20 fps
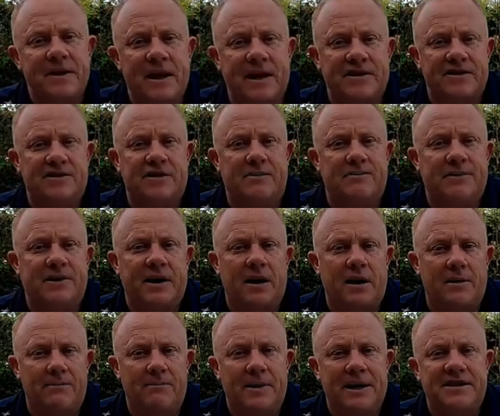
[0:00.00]
that's something
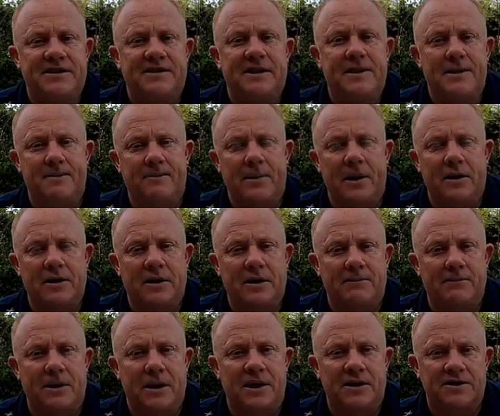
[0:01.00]
I missed in the bunker
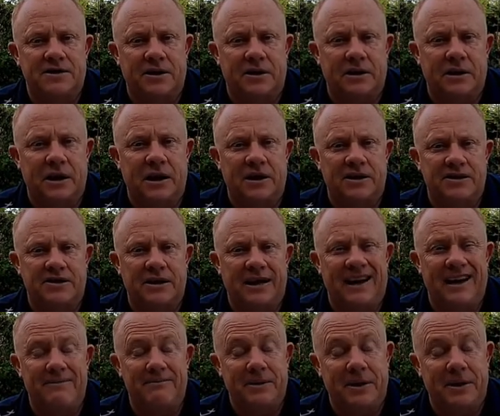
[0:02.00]
masterclass there,